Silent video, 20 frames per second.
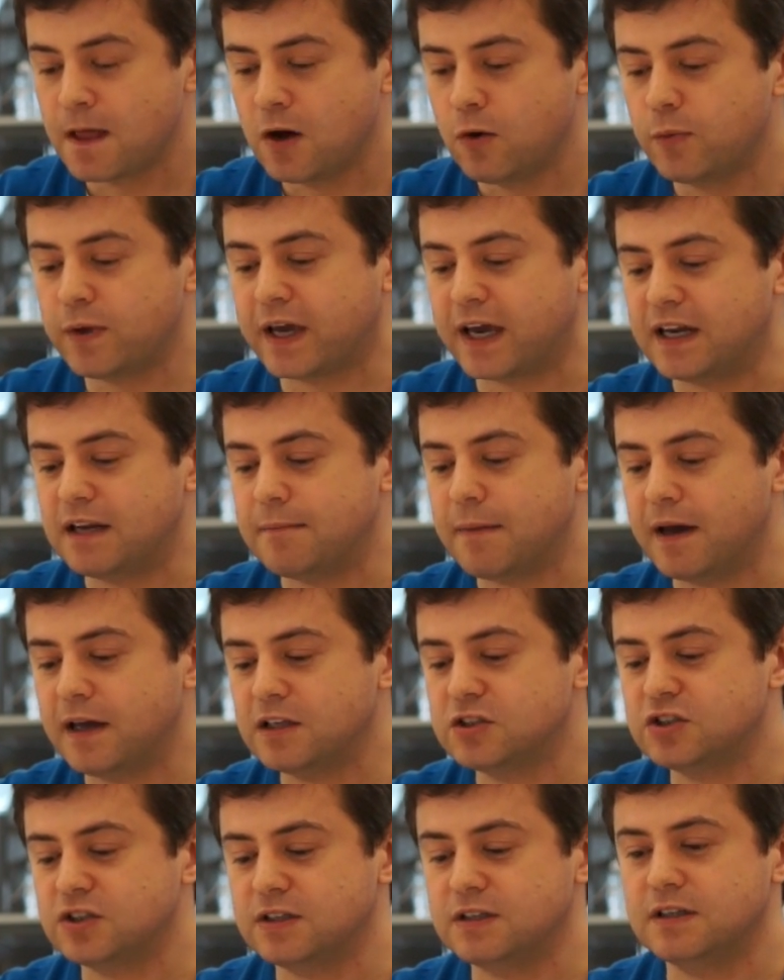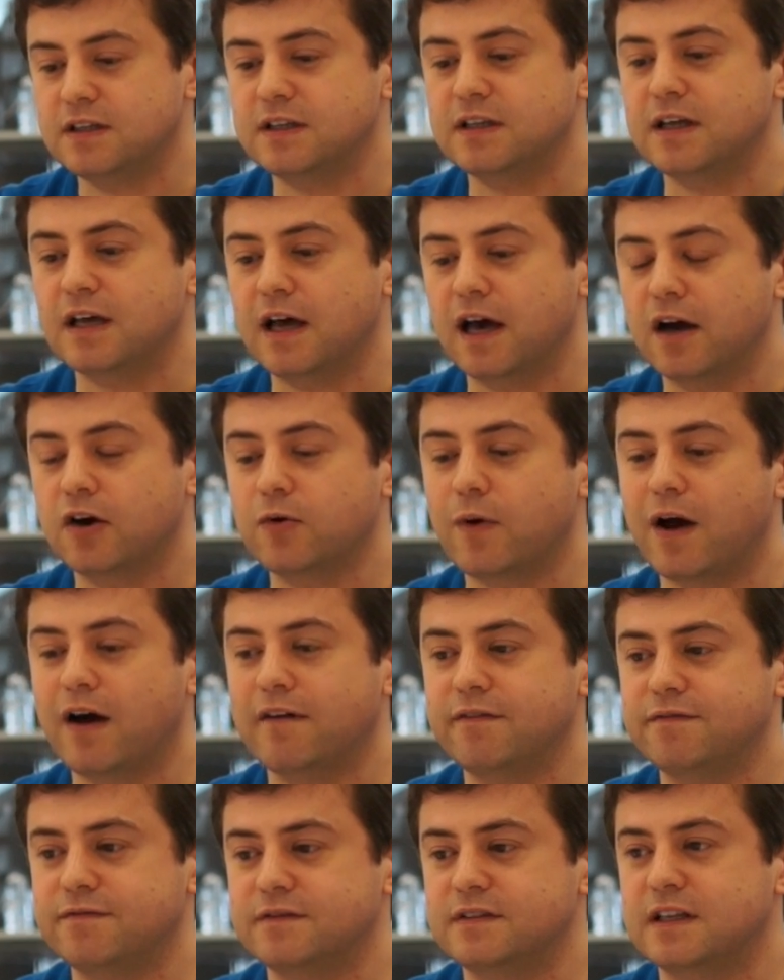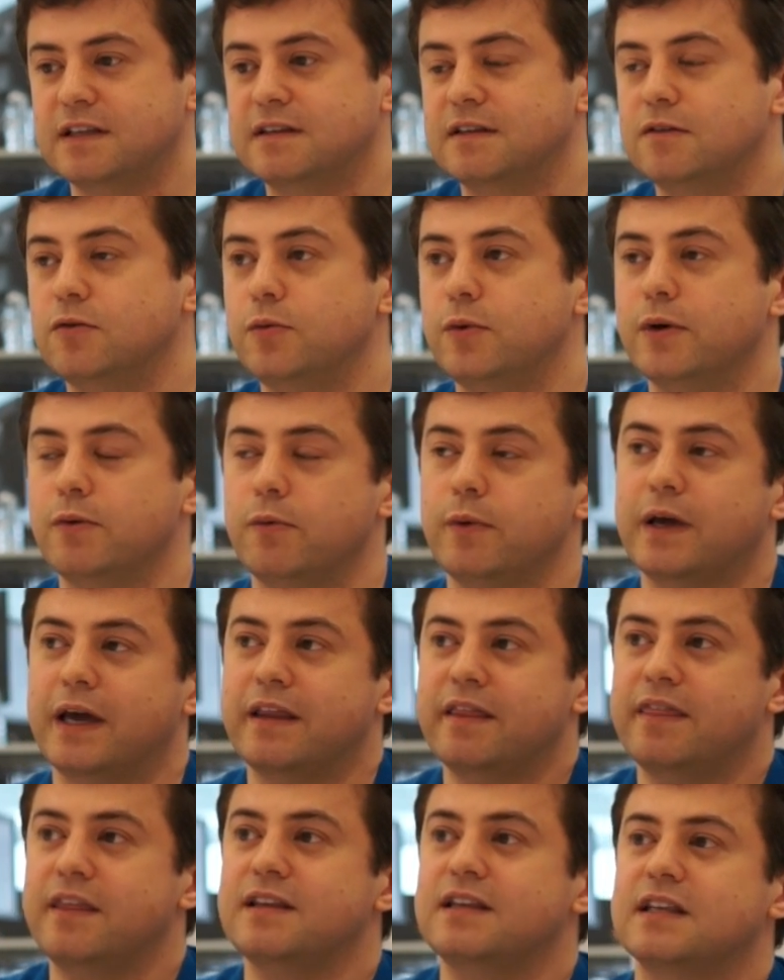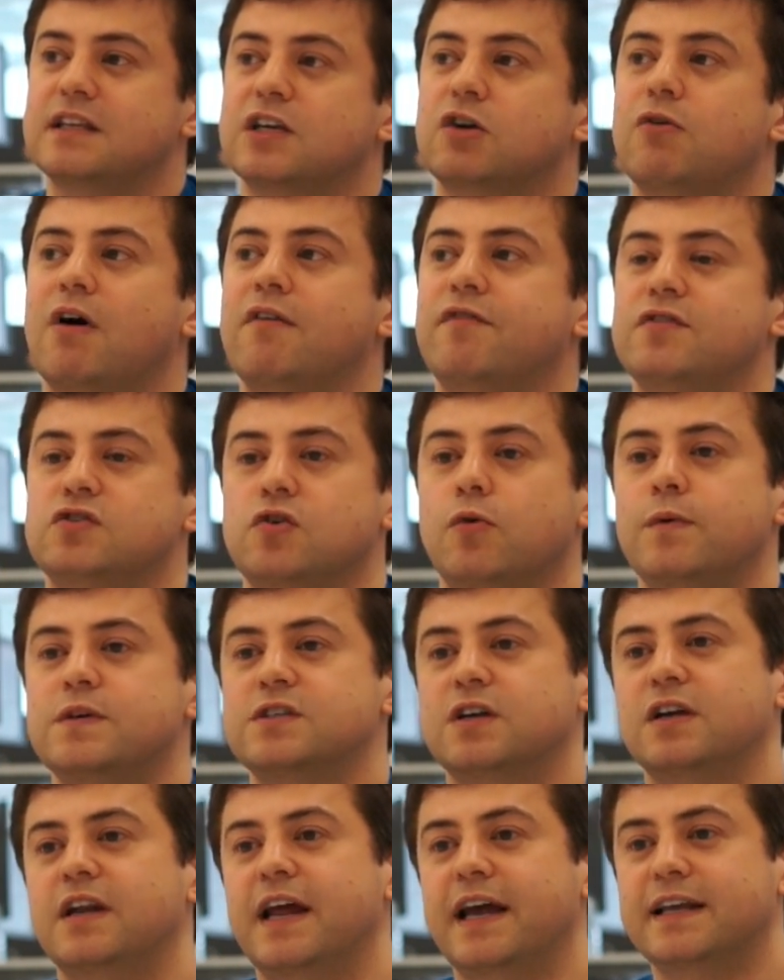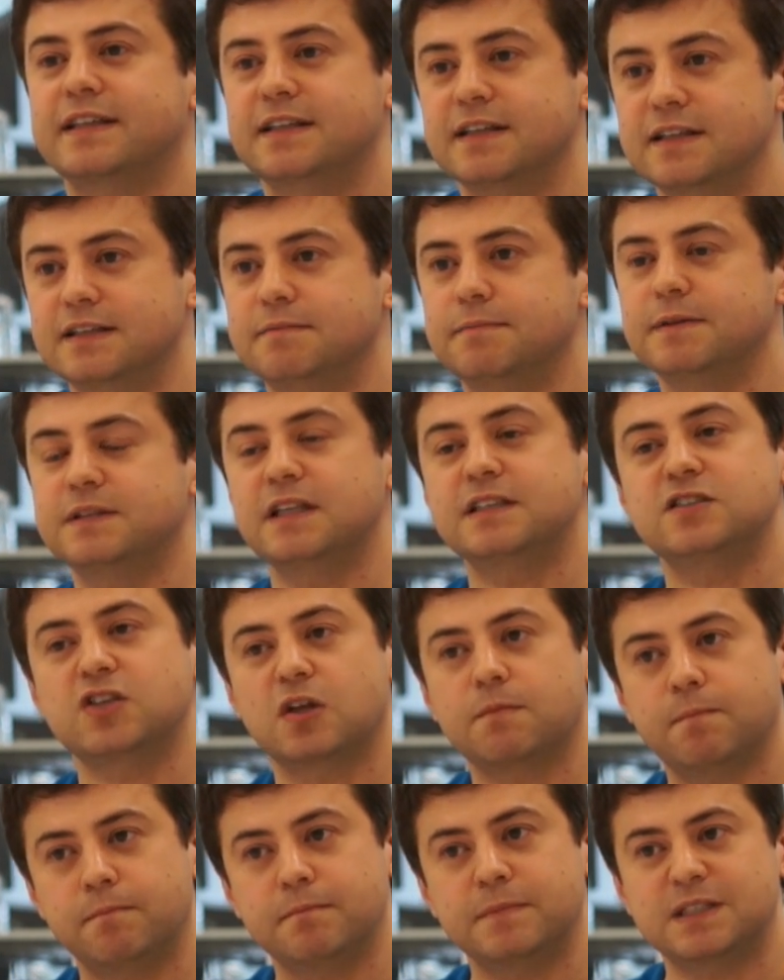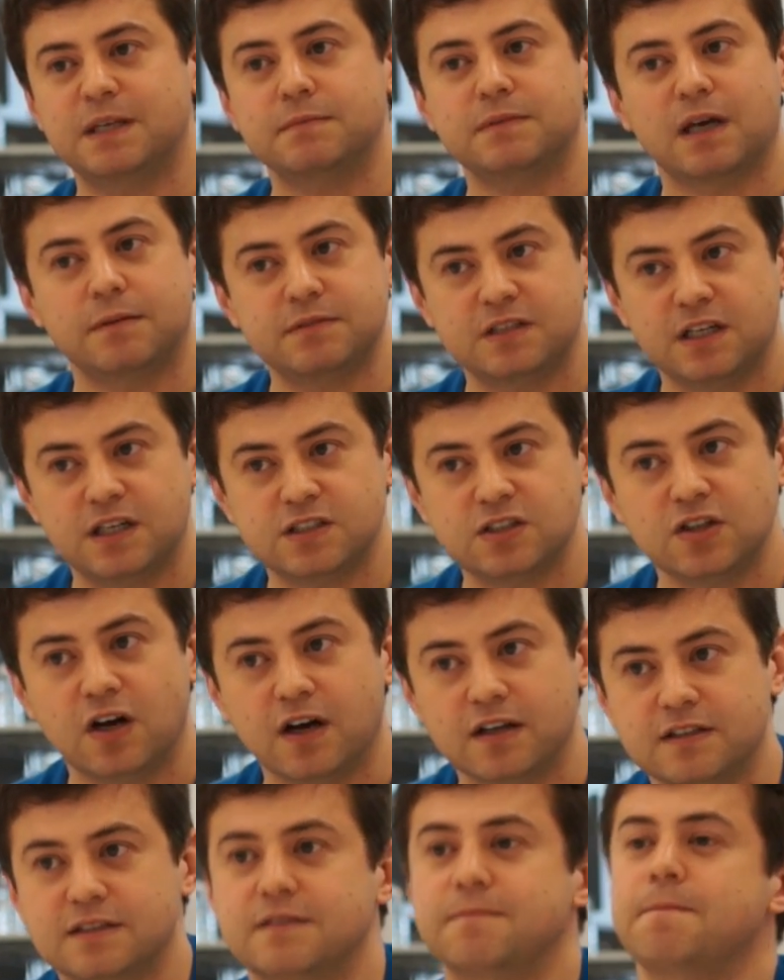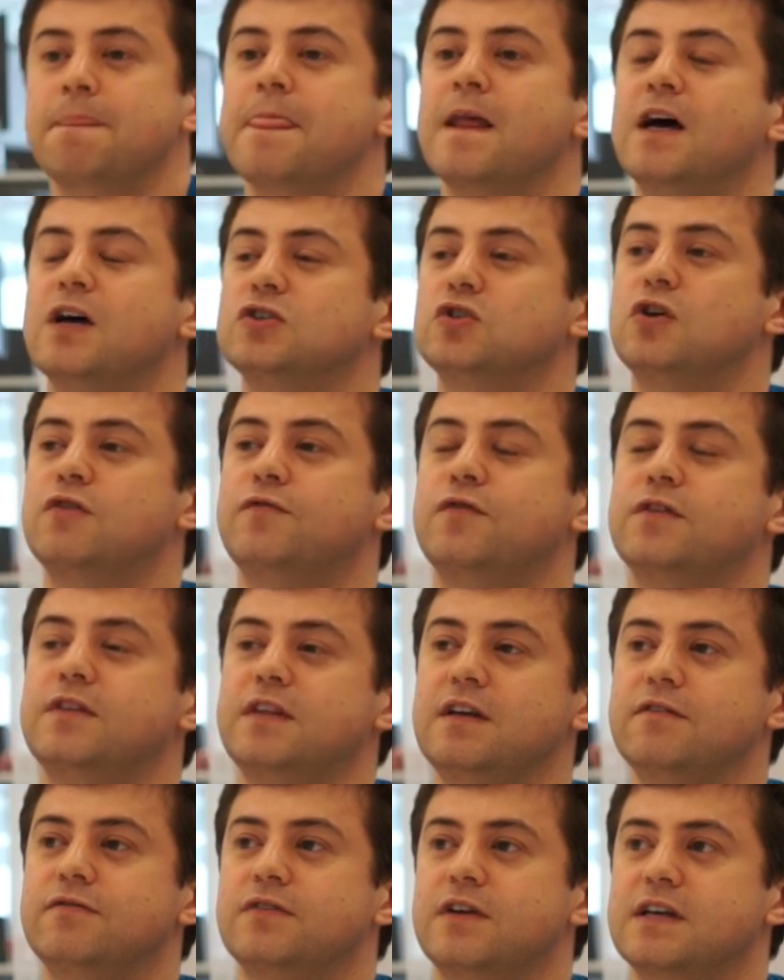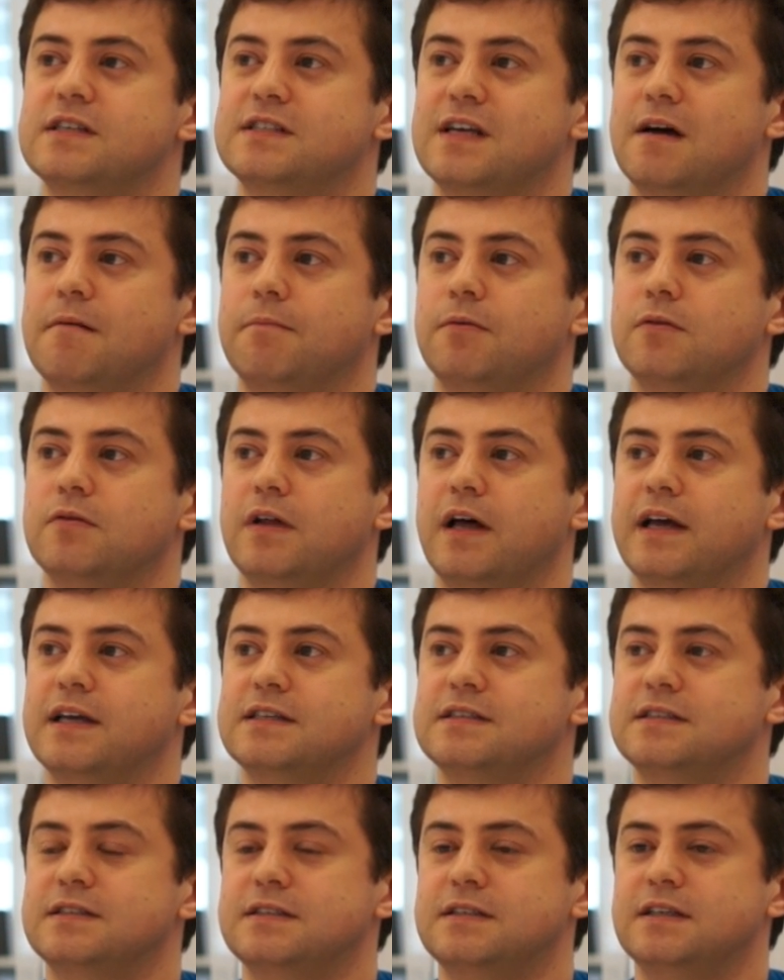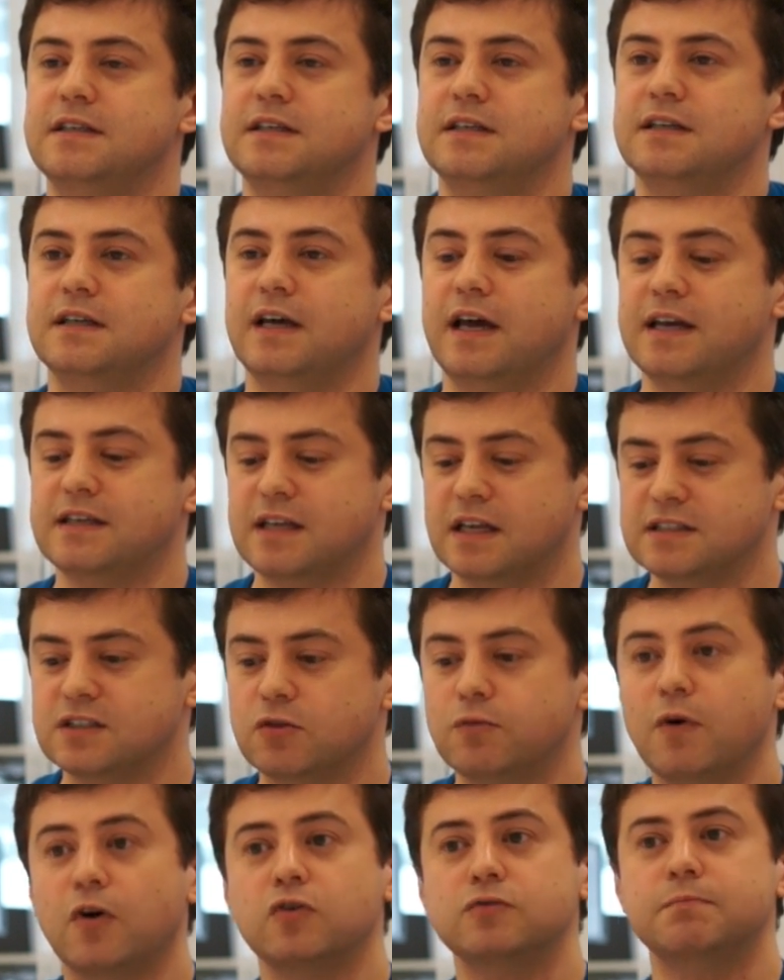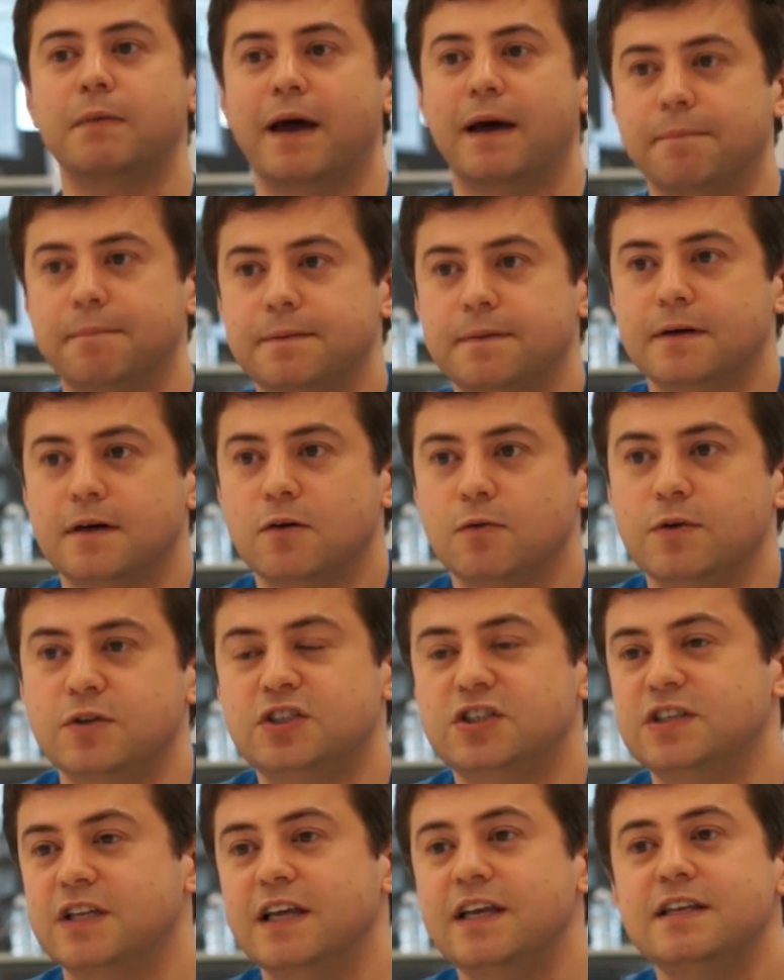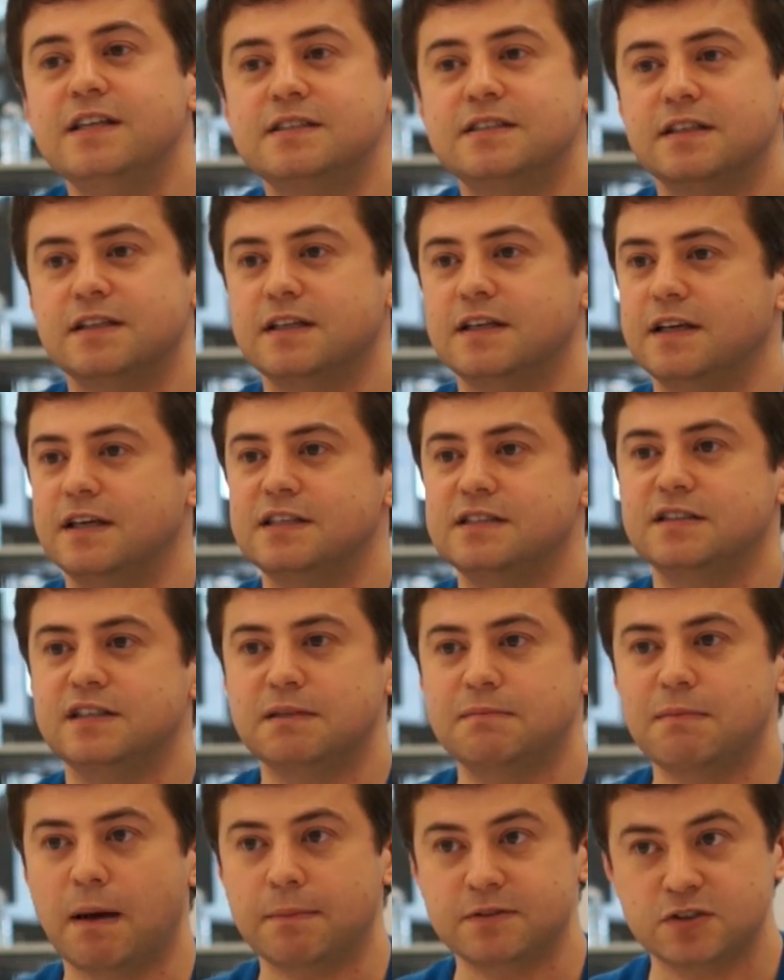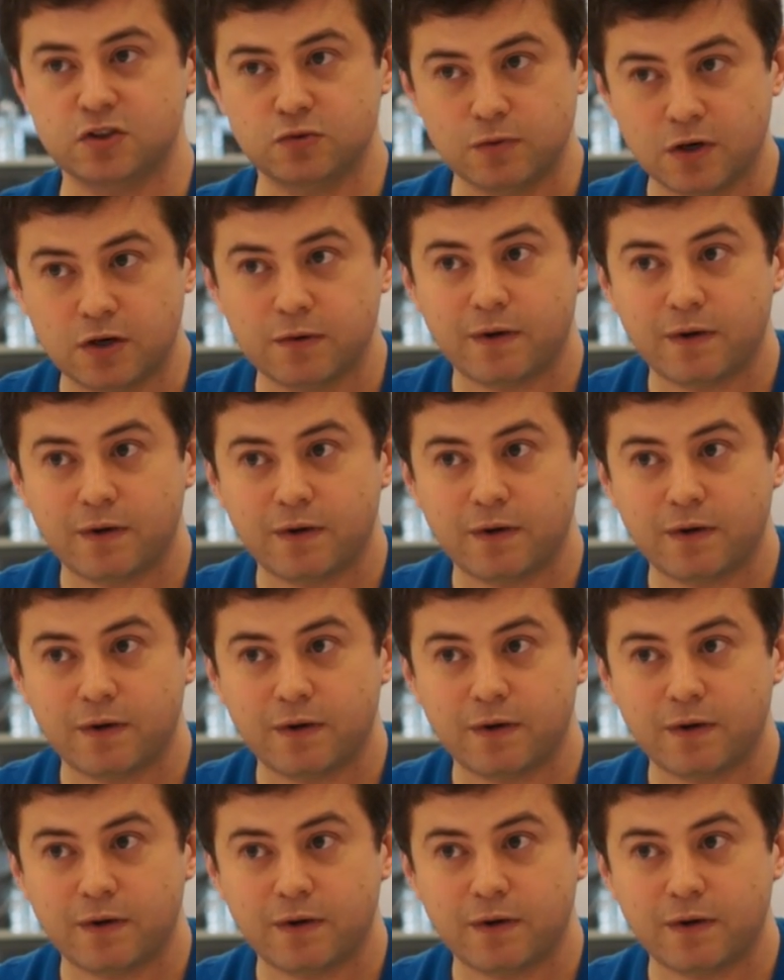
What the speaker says: we can imagine a graph that we can think that the graph is always connected, but it's not. Sometimes it is not. So, if you think, for example, as a roadmap, which is easily mapped into a